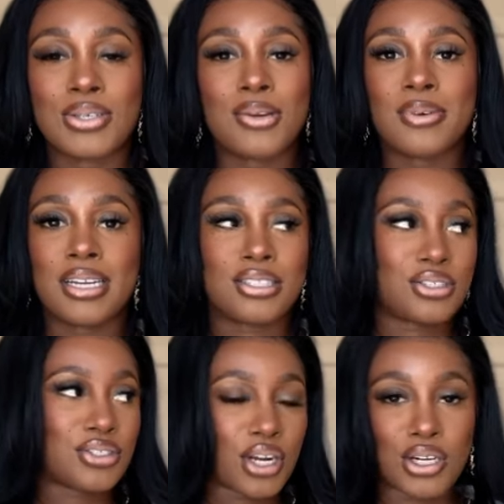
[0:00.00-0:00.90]
You can wear it to
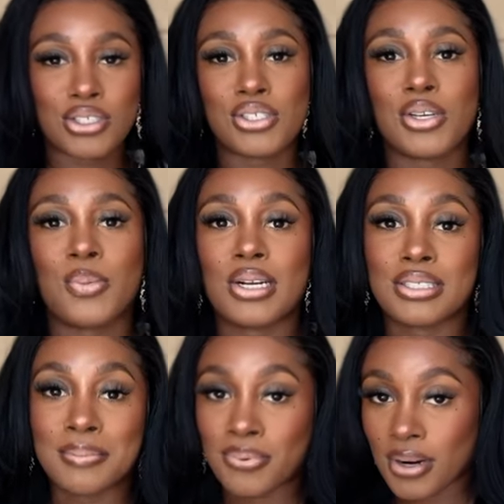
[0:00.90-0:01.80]
church, you can wear it
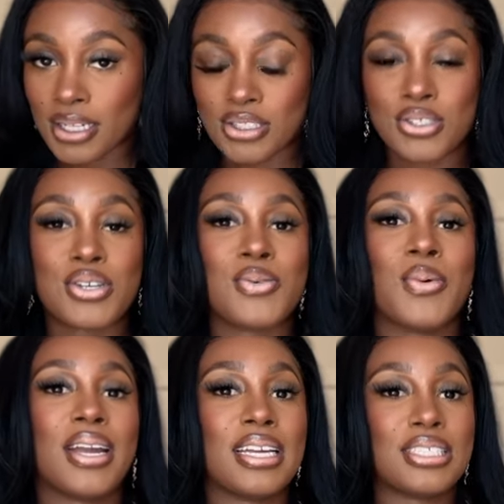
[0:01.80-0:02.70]
to brunch, you can
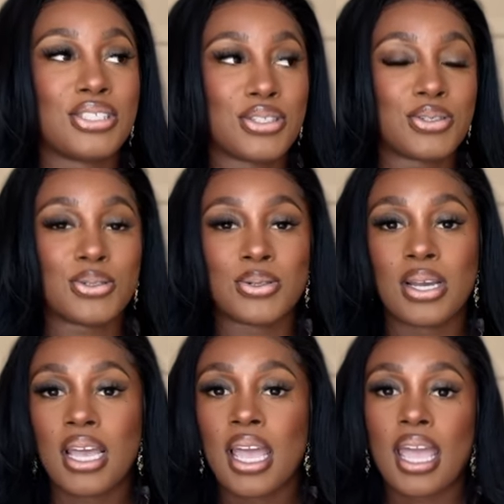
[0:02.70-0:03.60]
wear it
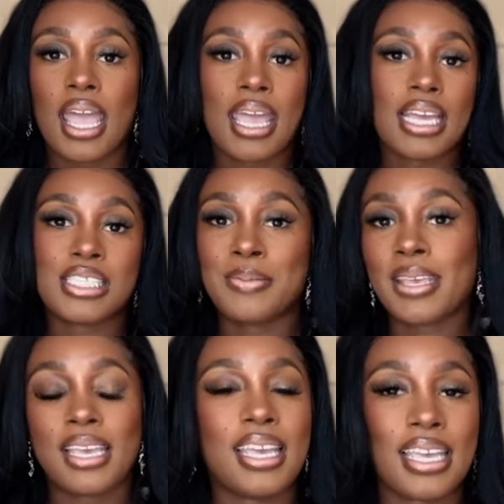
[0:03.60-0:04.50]
to a
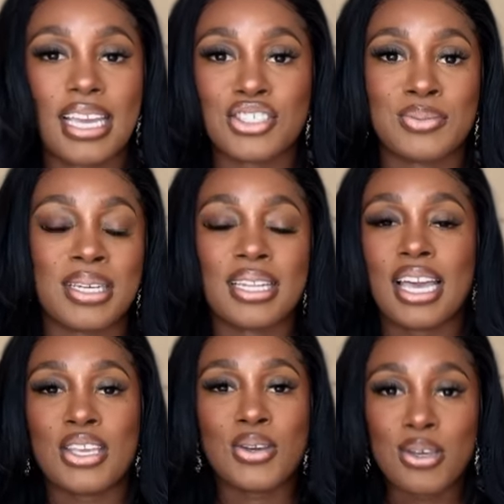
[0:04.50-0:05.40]
speaking engagement,
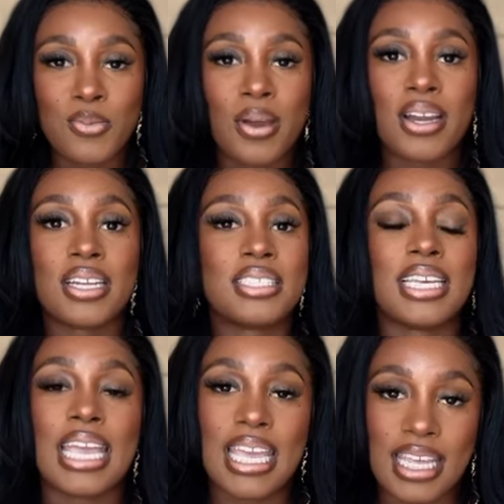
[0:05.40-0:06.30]
like you can wear it
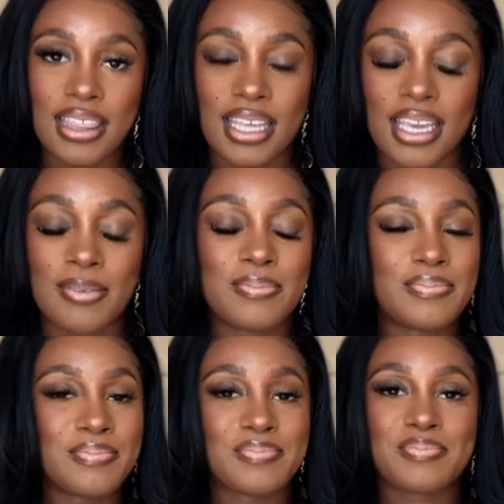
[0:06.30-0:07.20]
to anything
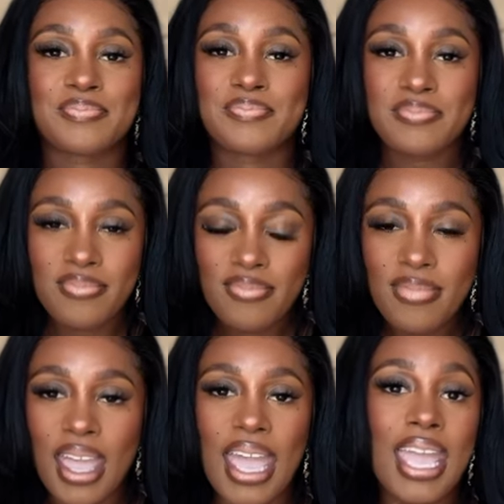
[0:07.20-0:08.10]

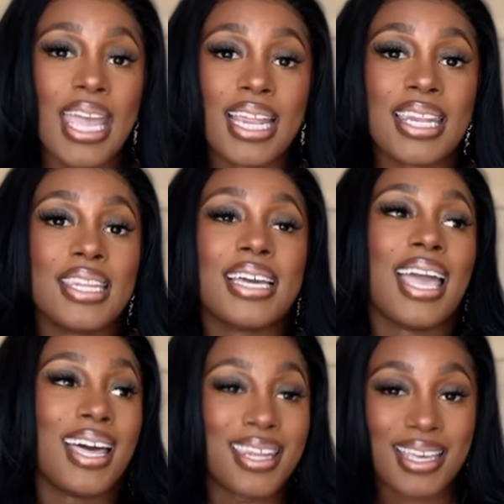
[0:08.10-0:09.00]
and look
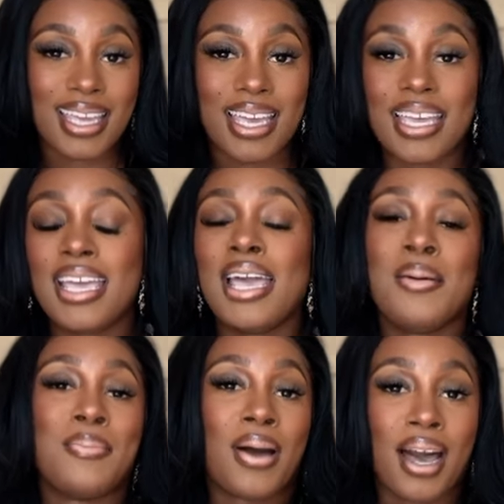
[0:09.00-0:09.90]
elegant,
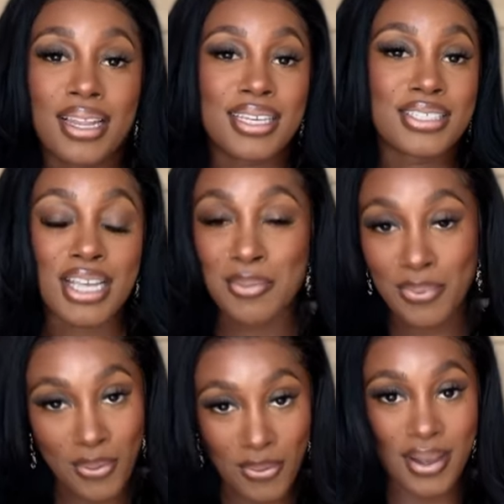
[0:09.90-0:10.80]
polished, and
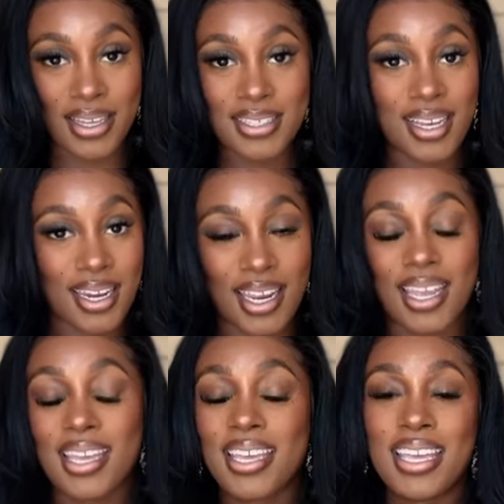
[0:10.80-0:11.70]
poised,
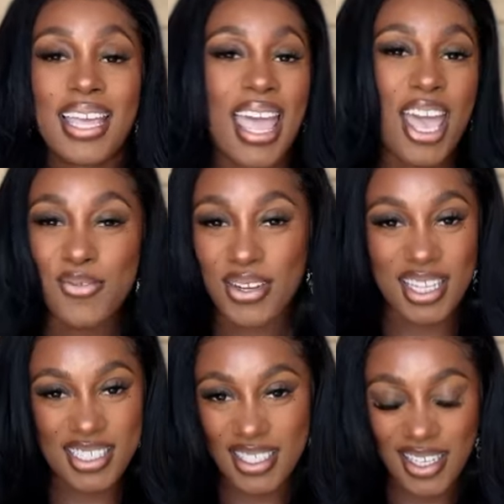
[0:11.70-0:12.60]
honey,
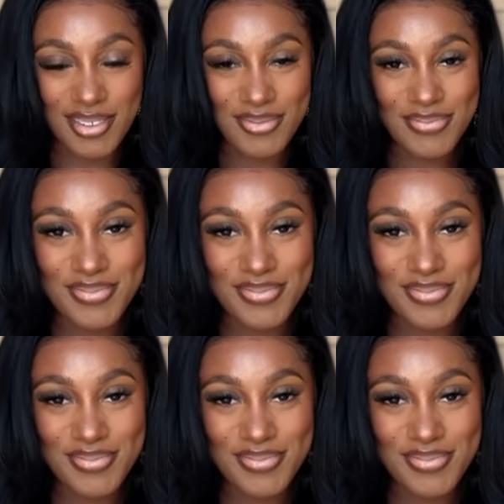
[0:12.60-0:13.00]
effortlessly.